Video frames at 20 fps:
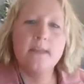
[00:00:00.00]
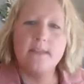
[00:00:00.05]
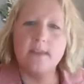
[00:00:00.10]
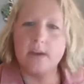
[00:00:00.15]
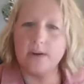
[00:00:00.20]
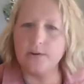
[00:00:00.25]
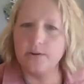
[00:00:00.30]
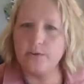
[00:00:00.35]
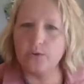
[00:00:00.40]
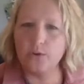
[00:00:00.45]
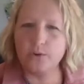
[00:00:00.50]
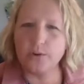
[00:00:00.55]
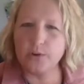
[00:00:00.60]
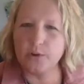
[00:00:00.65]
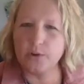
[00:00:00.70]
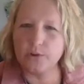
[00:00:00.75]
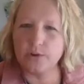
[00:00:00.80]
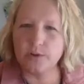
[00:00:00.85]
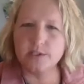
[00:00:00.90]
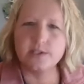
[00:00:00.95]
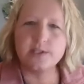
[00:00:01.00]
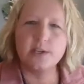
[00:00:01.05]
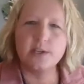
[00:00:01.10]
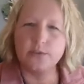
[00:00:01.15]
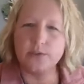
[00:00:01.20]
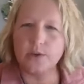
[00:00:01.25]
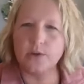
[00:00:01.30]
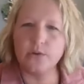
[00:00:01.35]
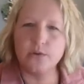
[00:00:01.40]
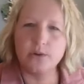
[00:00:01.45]
that are in North Dakota and South
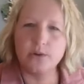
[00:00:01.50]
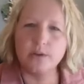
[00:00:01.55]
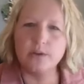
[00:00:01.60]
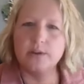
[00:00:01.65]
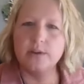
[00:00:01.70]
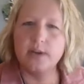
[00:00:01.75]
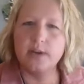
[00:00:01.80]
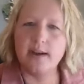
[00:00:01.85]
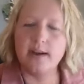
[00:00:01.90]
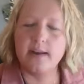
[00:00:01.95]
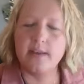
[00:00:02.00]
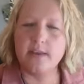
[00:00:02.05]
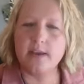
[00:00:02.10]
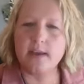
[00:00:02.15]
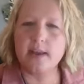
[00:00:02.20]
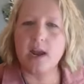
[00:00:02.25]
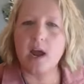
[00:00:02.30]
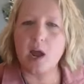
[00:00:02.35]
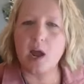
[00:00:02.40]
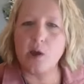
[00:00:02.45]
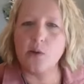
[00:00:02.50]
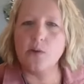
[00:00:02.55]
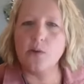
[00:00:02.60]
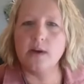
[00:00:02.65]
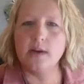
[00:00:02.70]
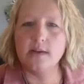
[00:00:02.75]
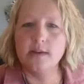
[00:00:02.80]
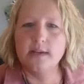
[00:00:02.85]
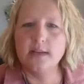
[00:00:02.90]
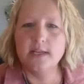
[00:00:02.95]
Dakota, and I think in
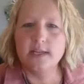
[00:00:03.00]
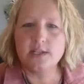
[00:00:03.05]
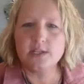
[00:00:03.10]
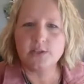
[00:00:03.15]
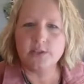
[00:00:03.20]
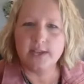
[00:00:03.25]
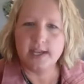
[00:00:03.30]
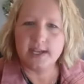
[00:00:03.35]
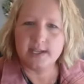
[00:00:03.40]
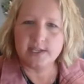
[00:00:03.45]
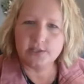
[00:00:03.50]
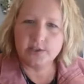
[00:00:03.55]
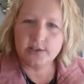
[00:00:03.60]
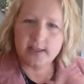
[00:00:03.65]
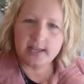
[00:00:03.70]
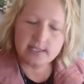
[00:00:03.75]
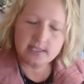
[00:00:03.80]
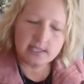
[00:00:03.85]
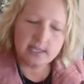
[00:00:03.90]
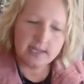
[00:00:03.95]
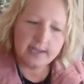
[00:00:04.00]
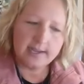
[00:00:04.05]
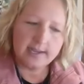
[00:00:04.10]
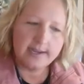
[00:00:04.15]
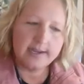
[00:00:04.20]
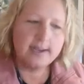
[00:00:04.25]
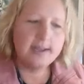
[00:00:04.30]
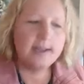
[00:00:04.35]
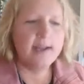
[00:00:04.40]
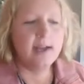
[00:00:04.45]
Iowa. So that
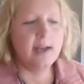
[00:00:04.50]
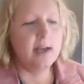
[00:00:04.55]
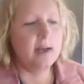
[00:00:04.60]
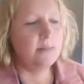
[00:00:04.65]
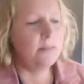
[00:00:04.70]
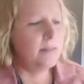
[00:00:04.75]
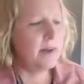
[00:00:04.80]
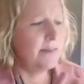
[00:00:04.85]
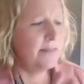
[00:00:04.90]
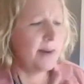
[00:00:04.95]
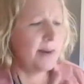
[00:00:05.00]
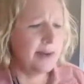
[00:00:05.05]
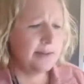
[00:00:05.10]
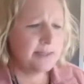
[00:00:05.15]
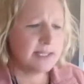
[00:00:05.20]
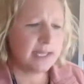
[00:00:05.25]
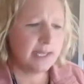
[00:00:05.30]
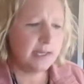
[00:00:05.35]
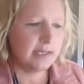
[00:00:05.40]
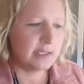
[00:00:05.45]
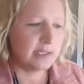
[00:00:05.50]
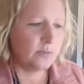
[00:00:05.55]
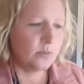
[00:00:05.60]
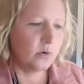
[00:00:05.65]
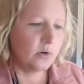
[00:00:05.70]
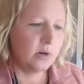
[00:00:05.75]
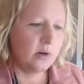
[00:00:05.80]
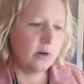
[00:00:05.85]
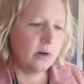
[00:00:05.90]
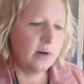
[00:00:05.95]
side, my mom's side is
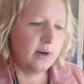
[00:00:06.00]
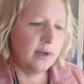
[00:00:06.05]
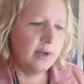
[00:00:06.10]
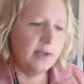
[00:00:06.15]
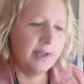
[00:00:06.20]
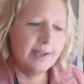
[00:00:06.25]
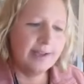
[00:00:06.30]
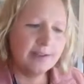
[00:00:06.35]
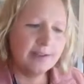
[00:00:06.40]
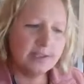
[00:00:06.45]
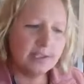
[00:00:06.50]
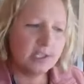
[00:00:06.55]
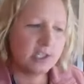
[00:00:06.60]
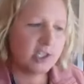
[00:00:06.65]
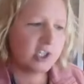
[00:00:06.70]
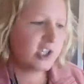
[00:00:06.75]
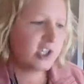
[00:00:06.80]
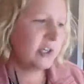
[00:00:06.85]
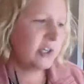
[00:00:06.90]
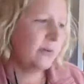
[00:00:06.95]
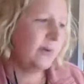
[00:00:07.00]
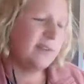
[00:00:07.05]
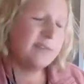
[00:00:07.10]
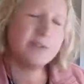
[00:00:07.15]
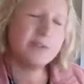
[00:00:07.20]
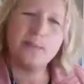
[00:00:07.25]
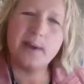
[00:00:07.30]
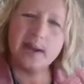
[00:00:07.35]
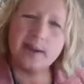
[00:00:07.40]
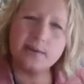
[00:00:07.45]
more English. We have
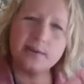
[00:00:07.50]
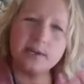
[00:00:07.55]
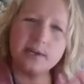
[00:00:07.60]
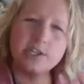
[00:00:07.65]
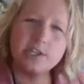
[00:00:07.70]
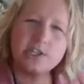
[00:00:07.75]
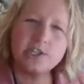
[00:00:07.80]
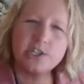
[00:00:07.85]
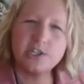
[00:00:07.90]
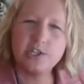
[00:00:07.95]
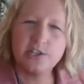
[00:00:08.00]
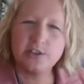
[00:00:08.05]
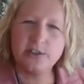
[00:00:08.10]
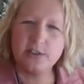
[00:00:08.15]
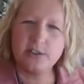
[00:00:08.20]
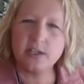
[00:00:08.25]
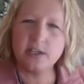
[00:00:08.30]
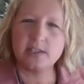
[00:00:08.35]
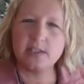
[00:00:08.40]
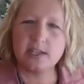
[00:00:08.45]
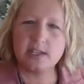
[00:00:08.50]
some Irish, things